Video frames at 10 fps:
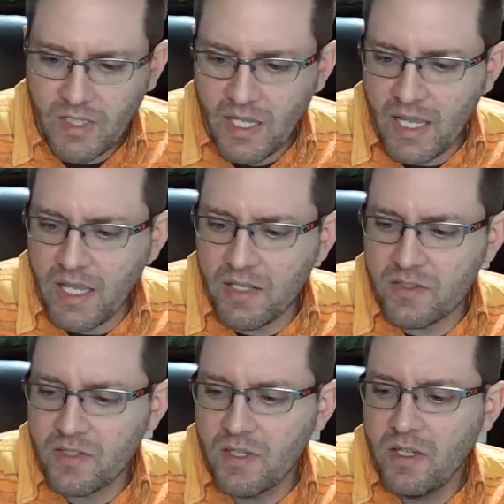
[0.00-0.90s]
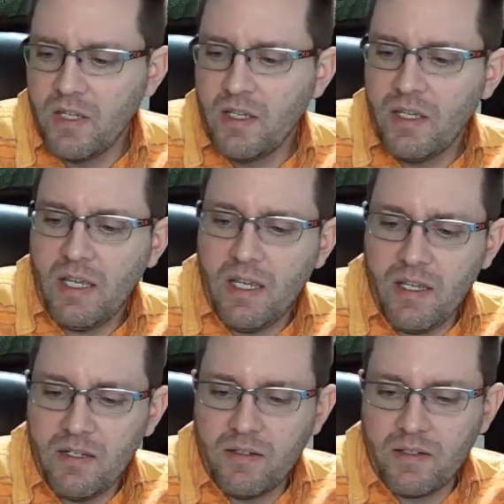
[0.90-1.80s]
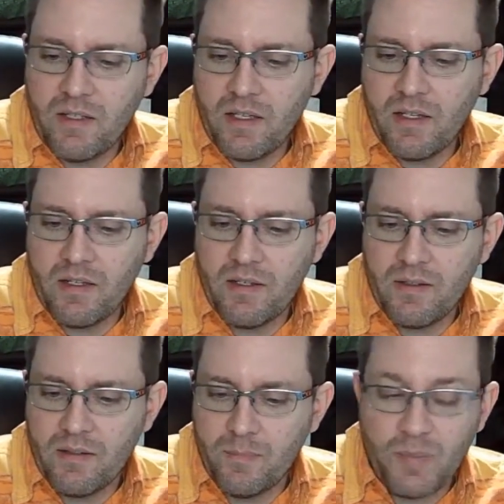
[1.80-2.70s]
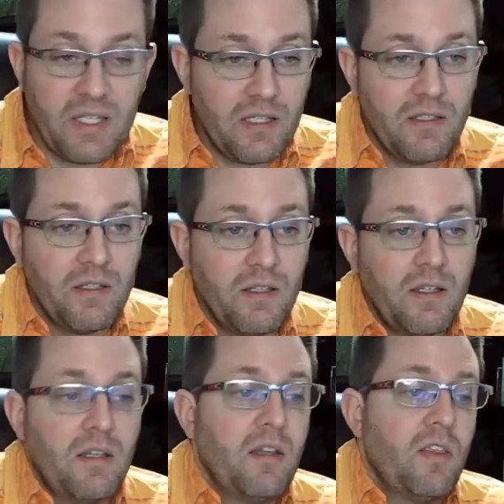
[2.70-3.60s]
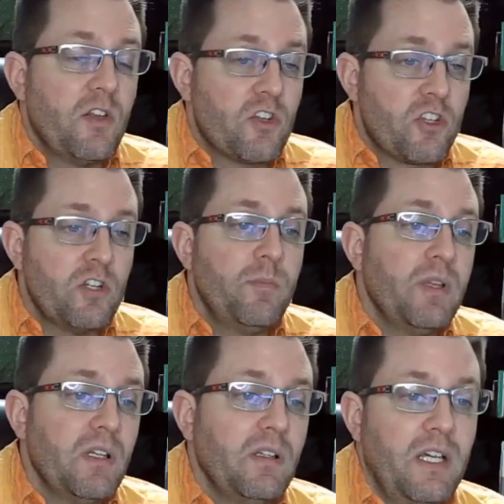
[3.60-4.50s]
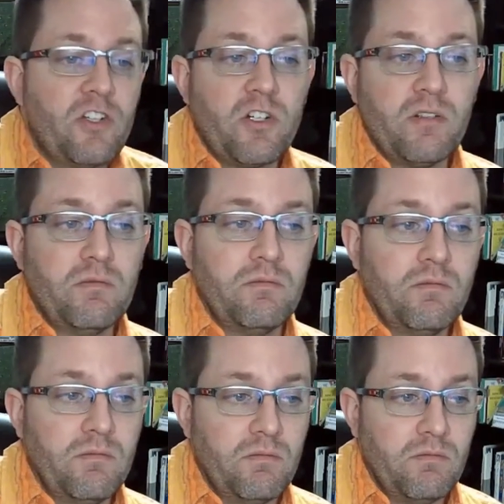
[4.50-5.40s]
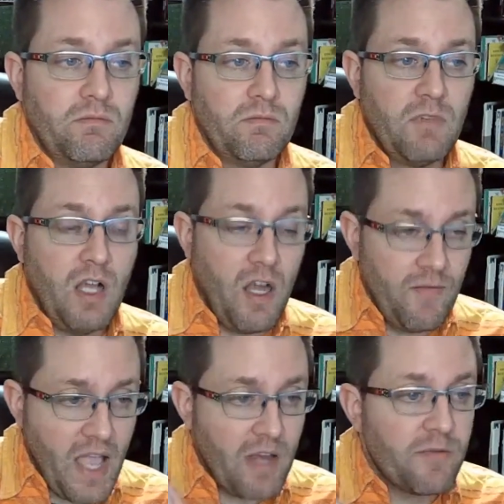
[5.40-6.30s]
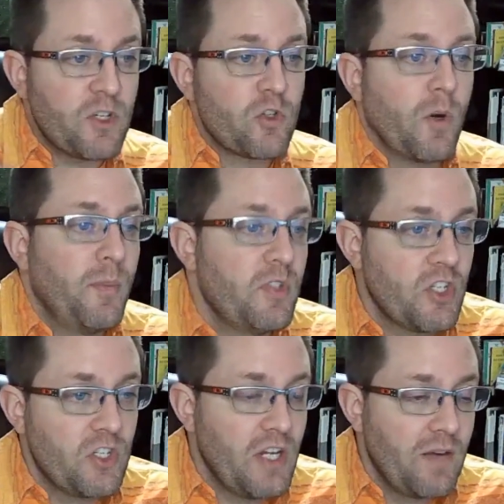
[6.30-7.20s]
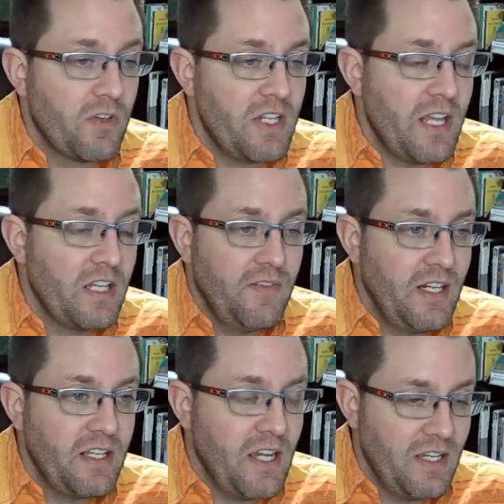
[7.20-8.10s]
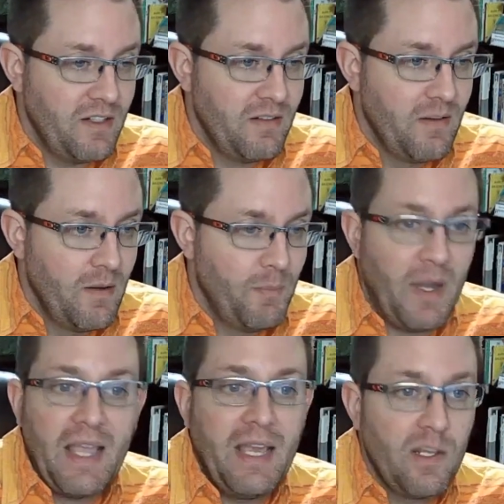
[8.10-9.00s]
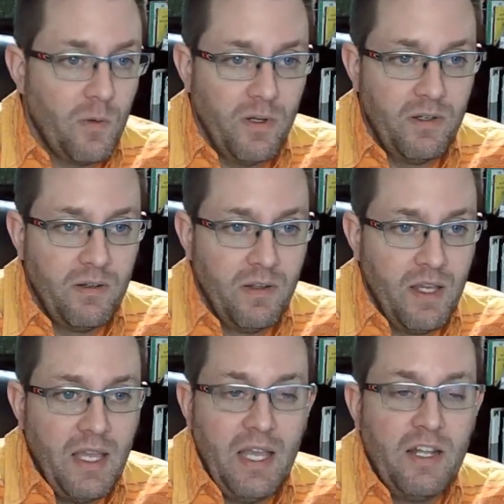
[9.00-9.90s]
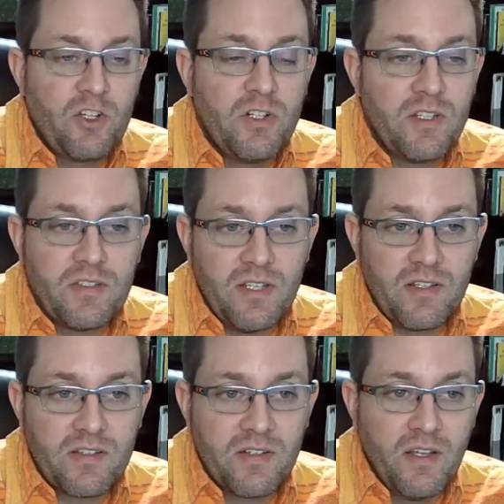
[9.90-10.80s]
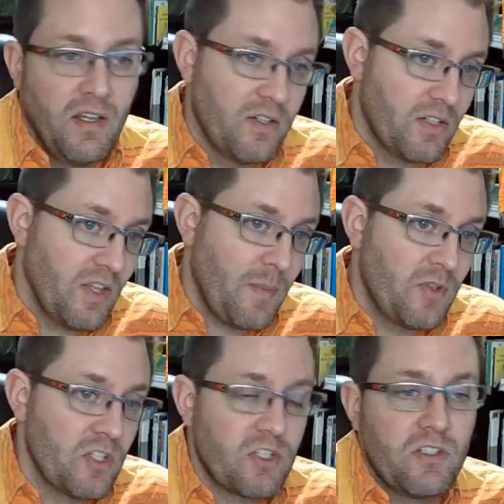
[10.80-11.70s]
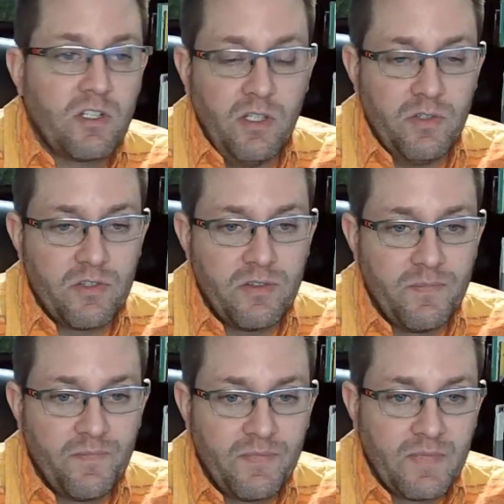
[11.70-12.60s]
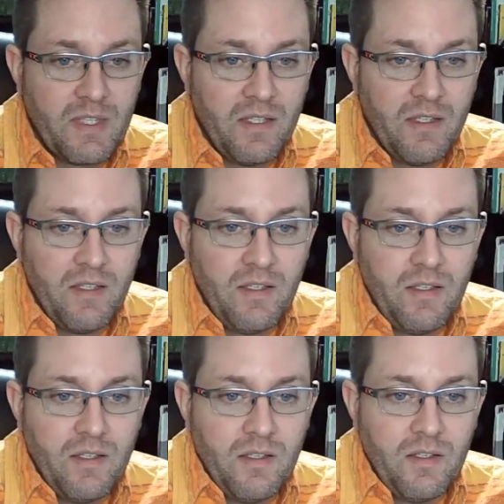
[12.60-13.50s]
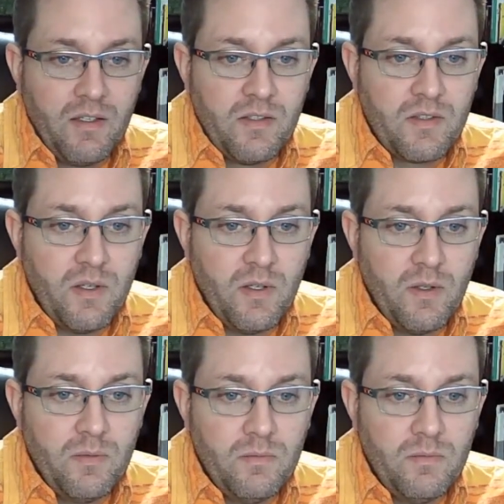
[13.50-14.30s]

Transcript: And and uh, B, there should be a ledger of every short position ever taken of any kind by anyone, and it should exist until that position is closed. So